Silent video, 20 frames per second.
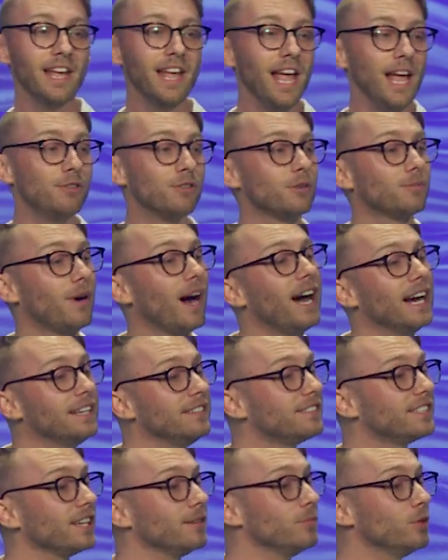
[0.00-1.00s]
He
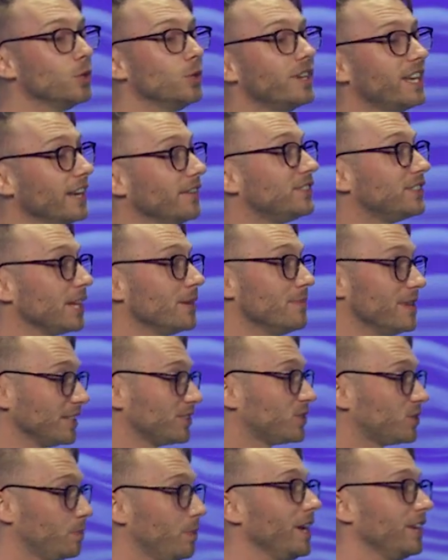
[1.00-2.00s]
reminds him who gives him
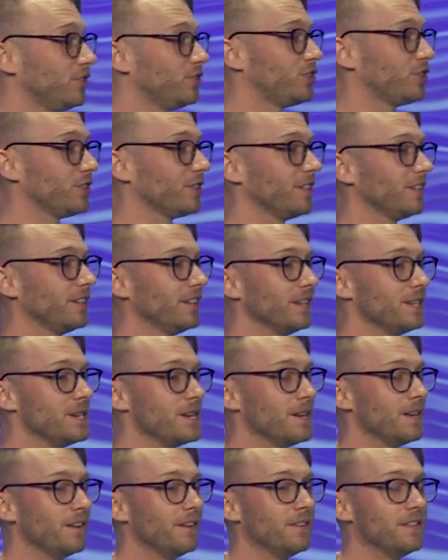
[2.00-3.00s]
his speech.
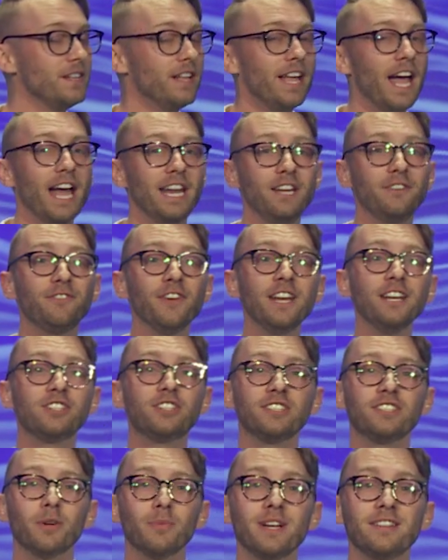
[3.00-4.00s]
And he
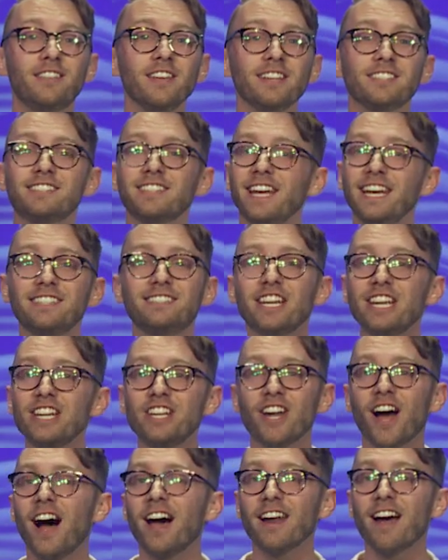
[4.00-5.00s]
finishes it with this Is it
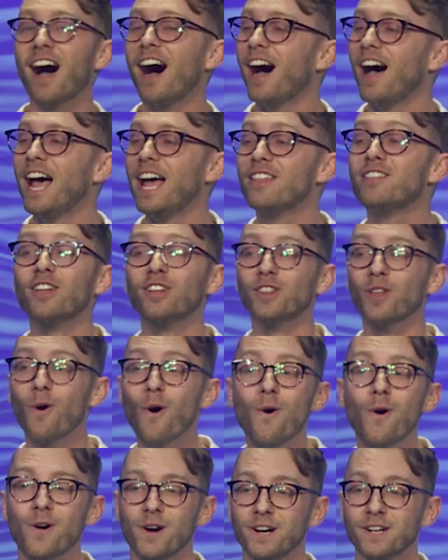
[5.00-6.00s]
not I, the
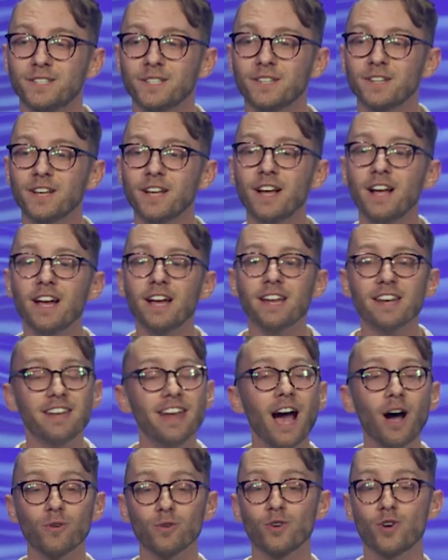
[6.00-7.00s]
Lord?
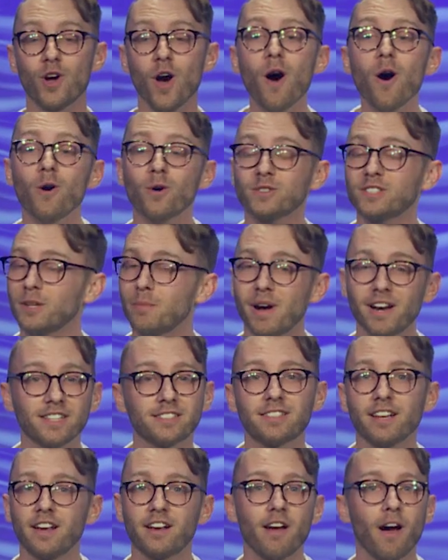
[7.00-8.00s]
Now go. Somebody
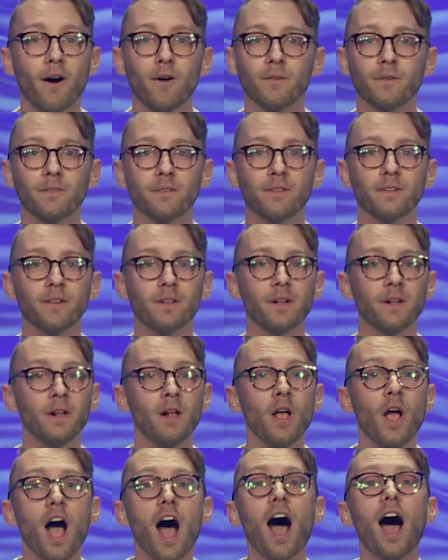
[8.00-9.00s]
say, Go. go.
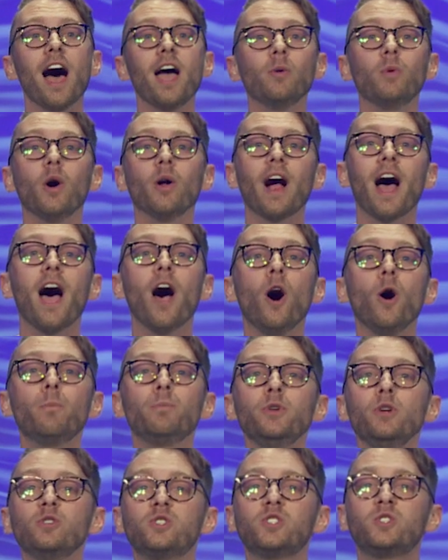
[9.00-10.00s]
I will
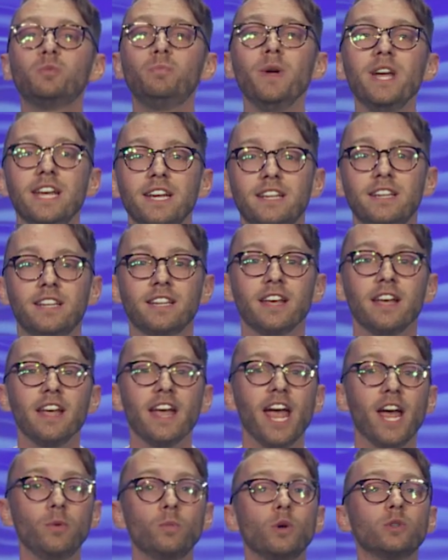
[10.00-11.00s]
help you speak
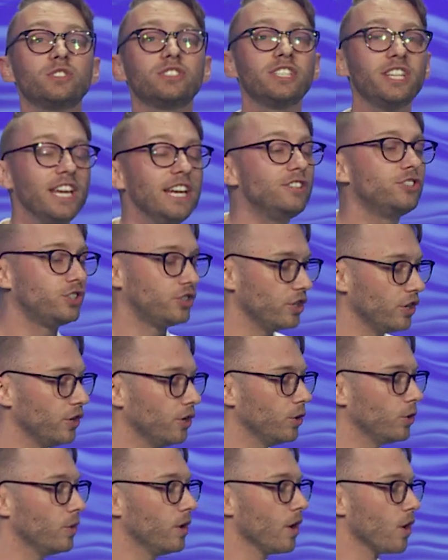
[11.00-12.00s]
and will teach
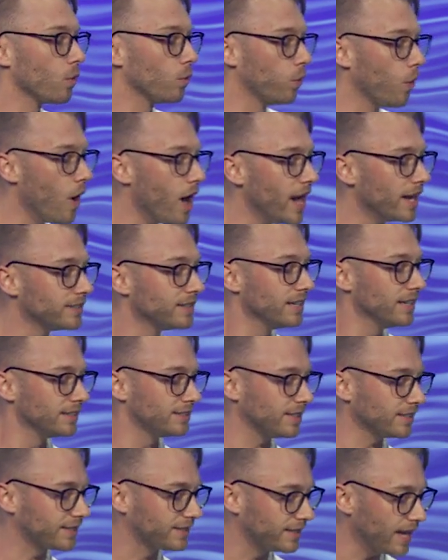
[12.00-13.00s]
you what
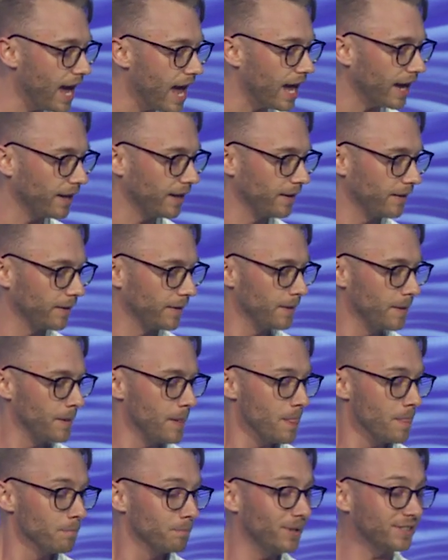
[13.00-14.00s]
to say.
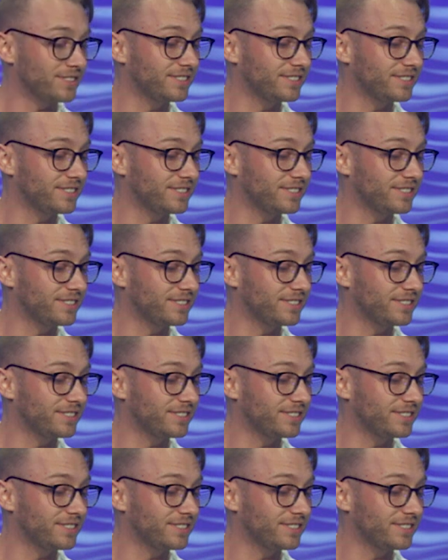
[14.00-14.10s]
But